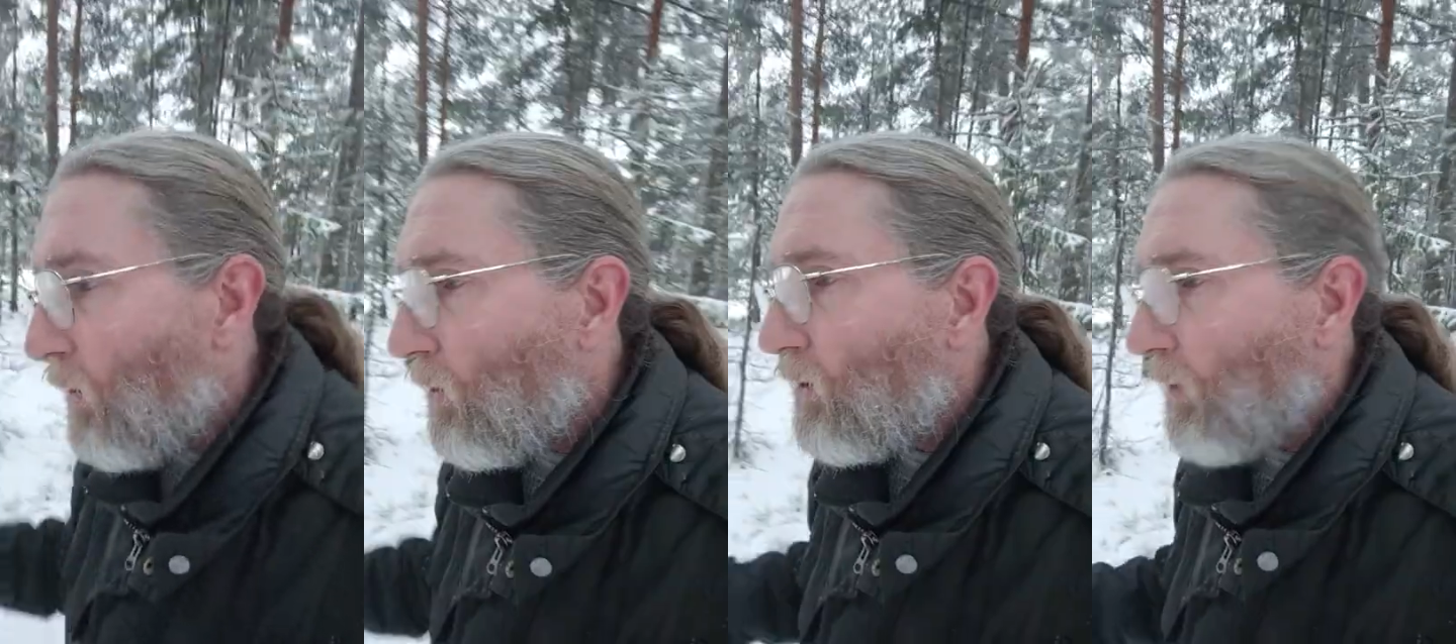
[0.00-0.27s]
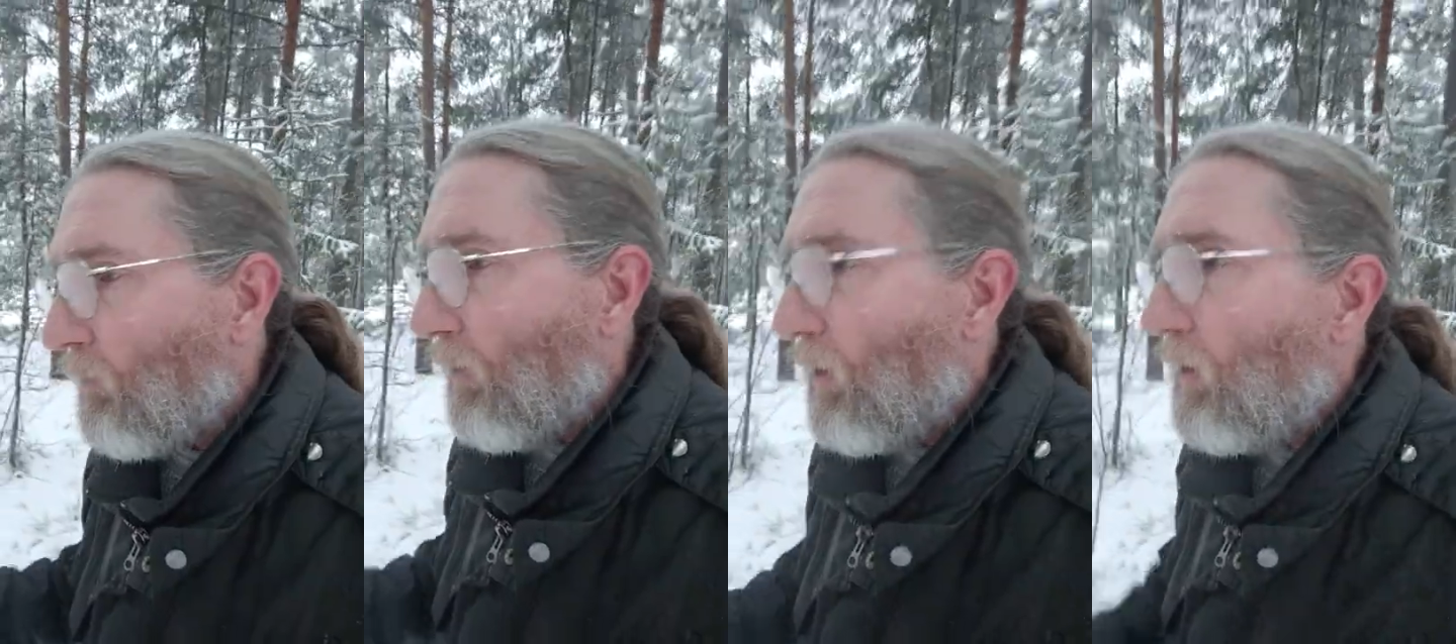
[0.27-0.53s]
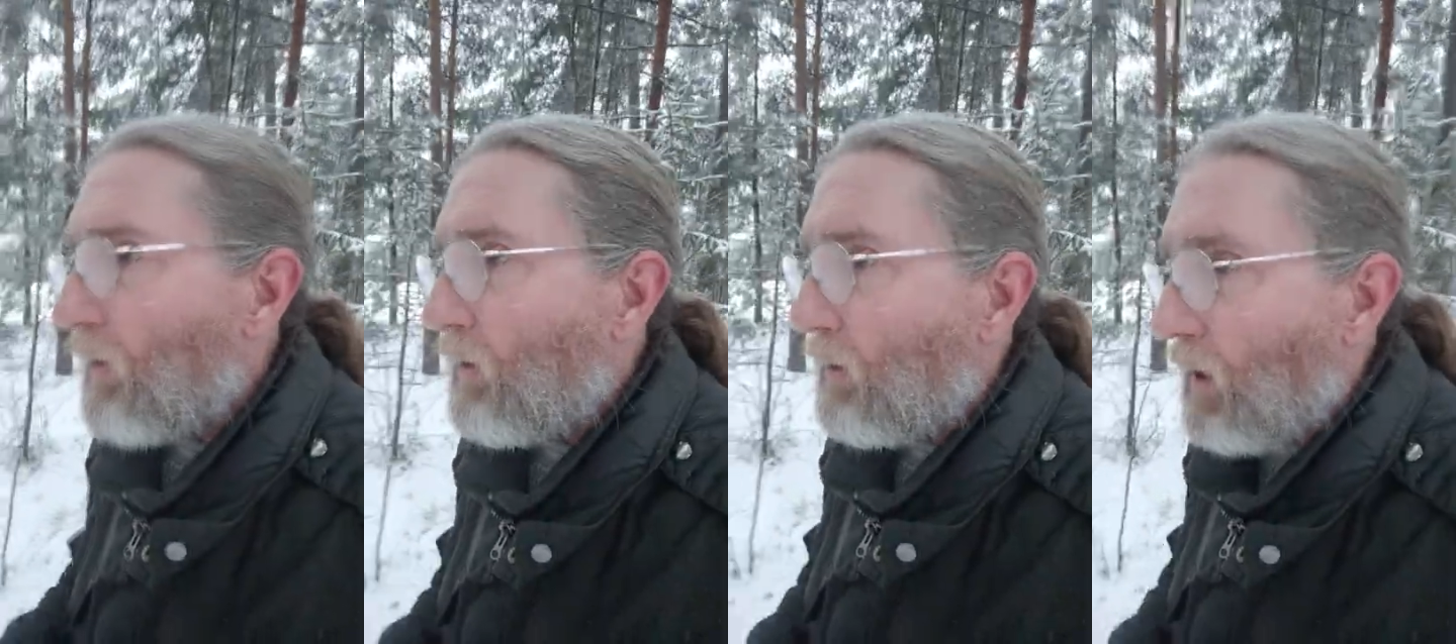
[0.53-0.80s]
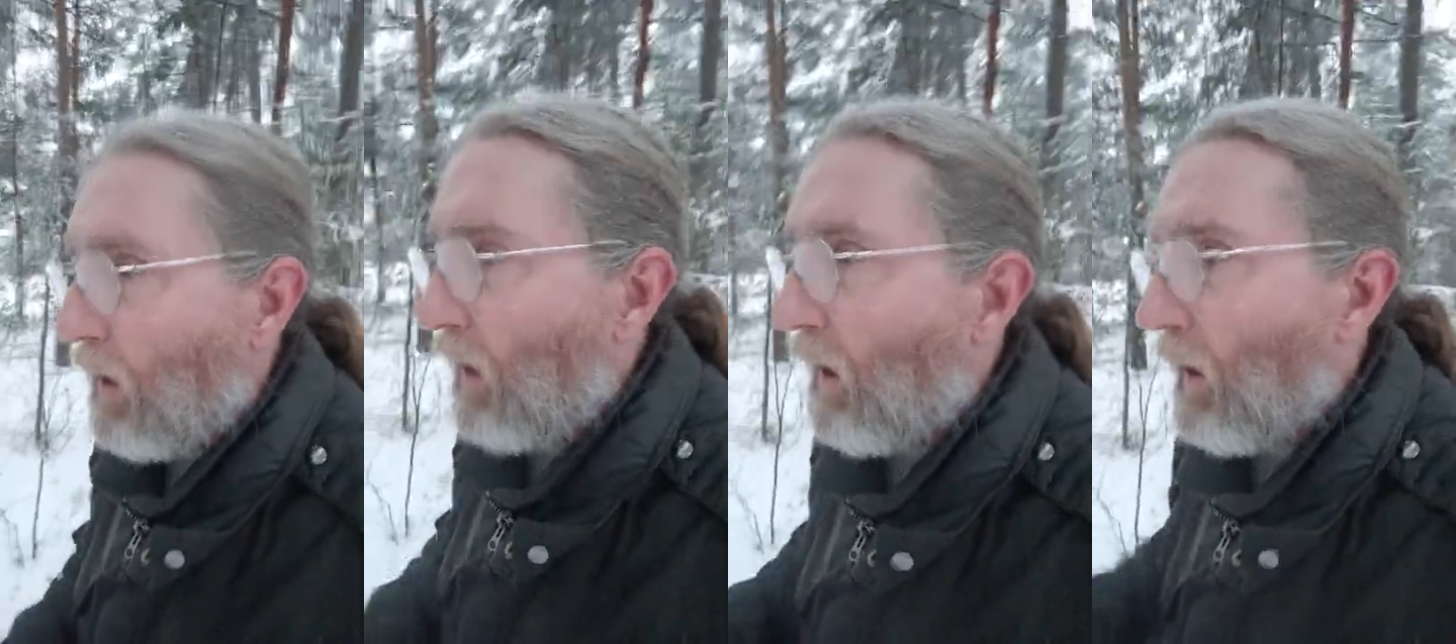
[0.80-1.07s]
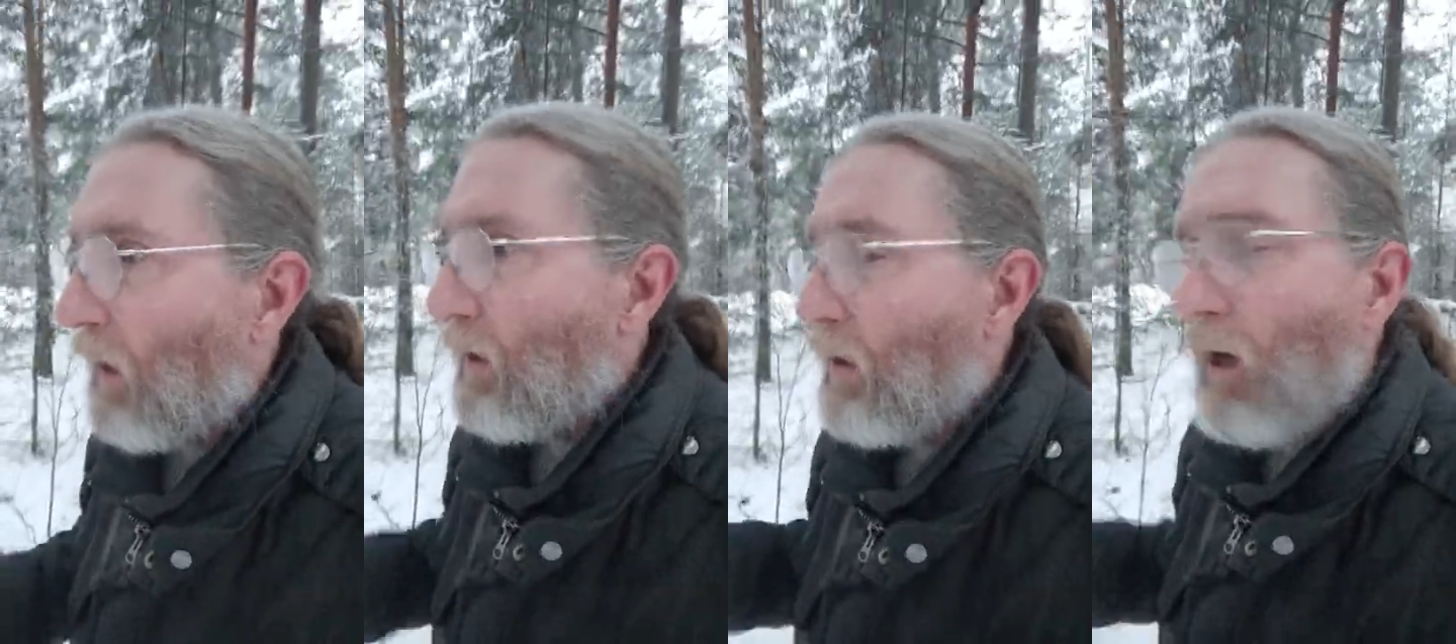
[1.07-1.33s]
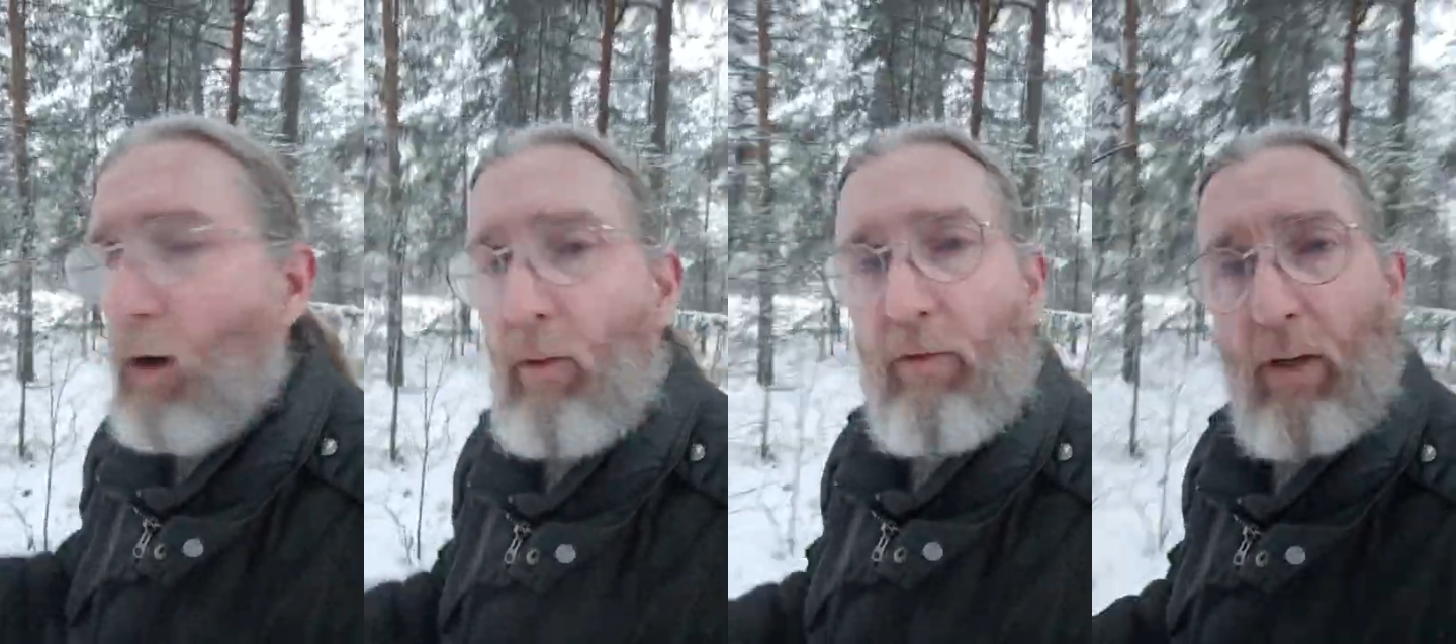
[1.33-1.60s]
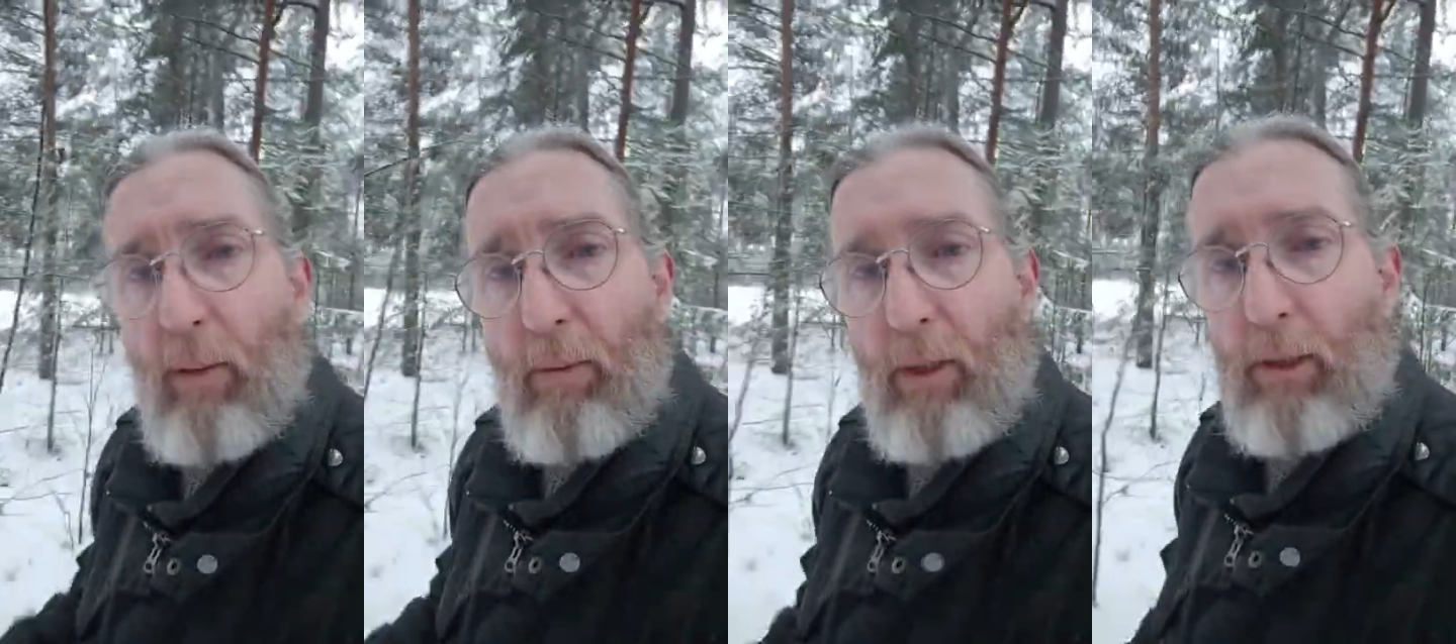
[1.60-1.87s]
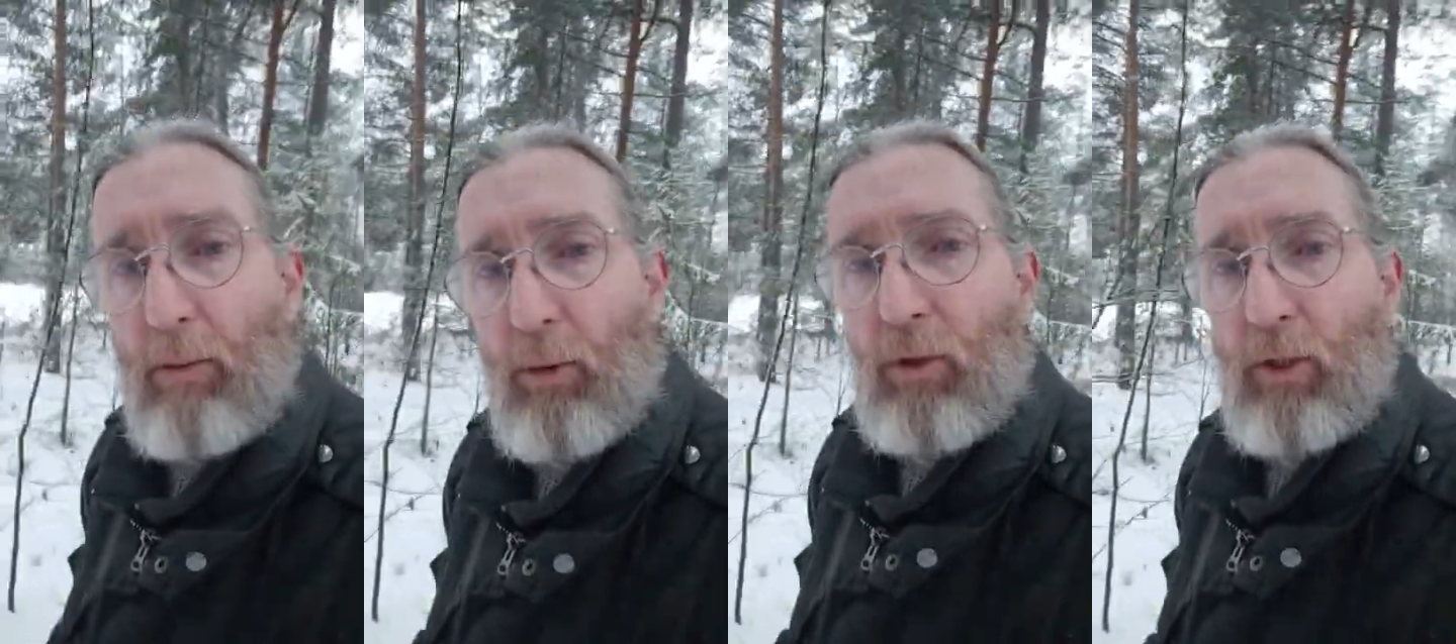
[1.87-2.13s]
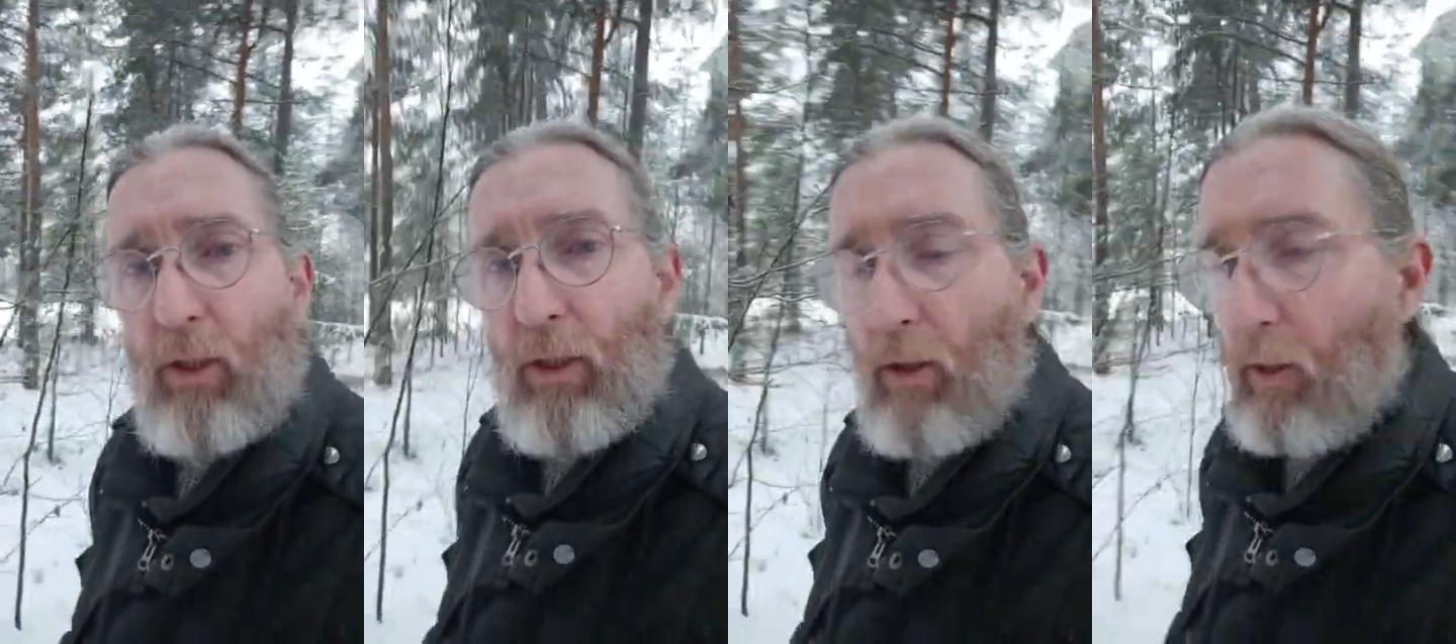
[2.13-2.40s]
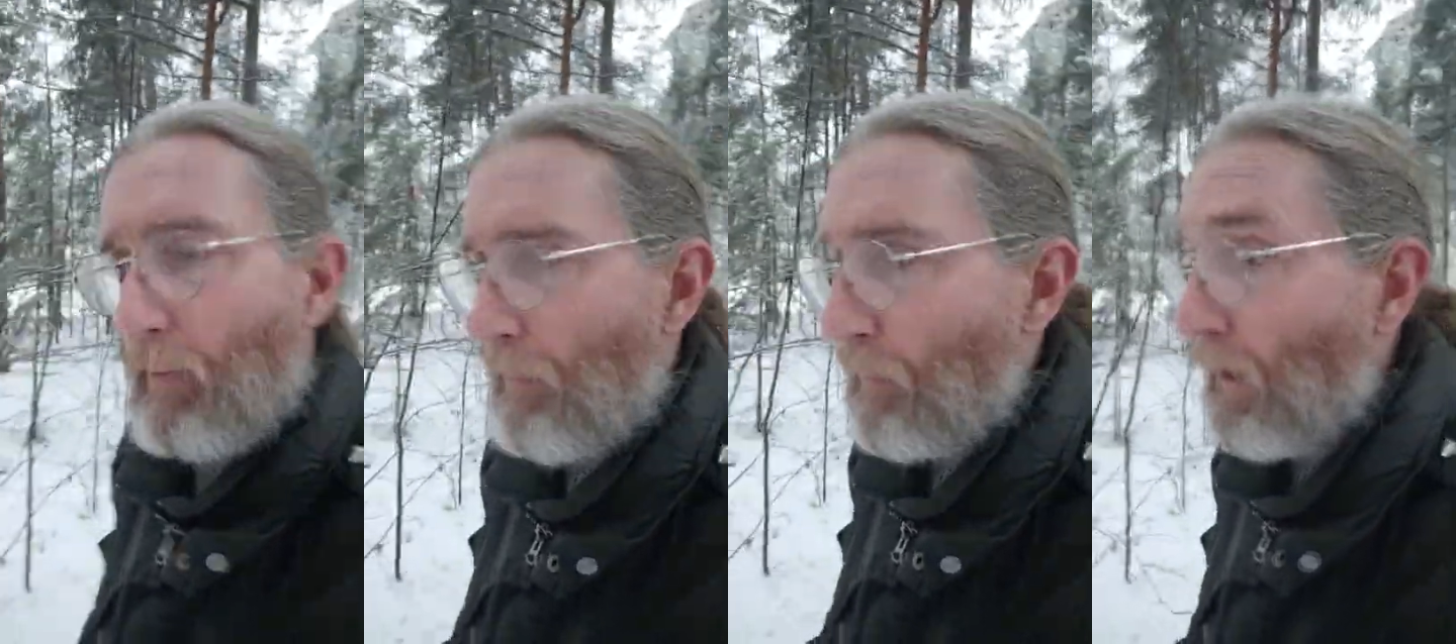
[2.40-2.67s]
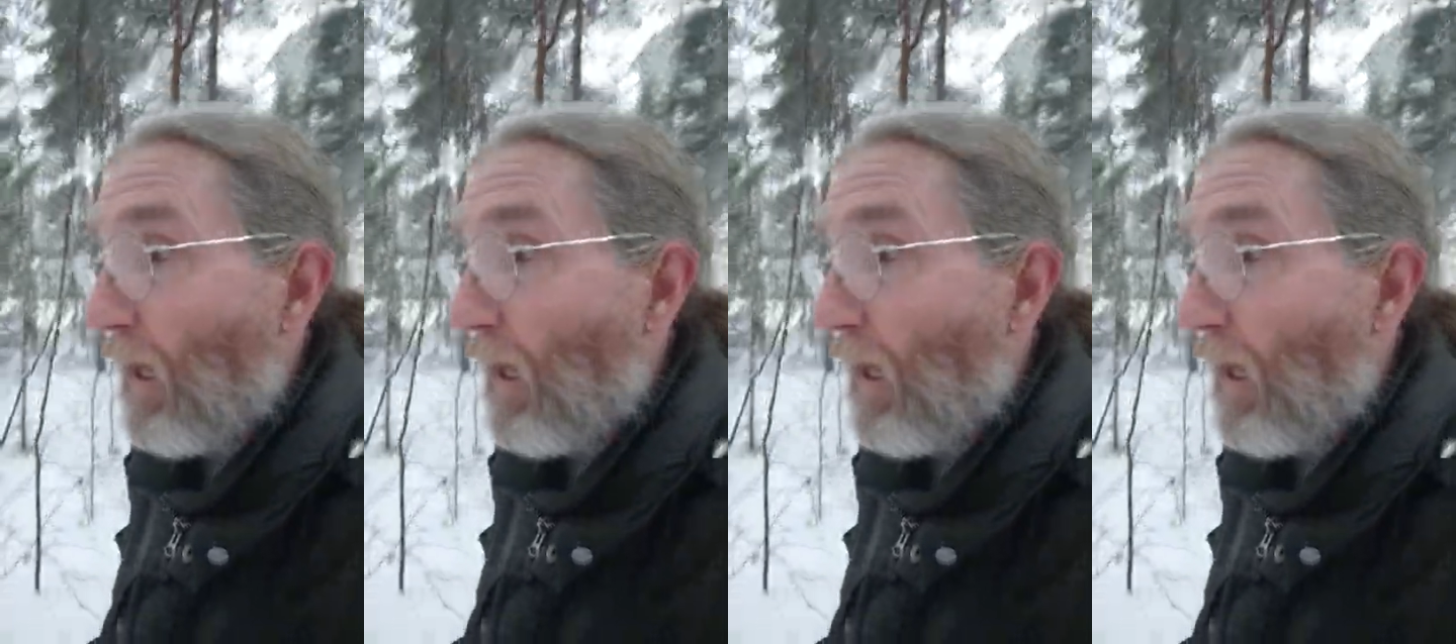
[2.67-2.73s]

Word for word: user focused and hopefully much more secure.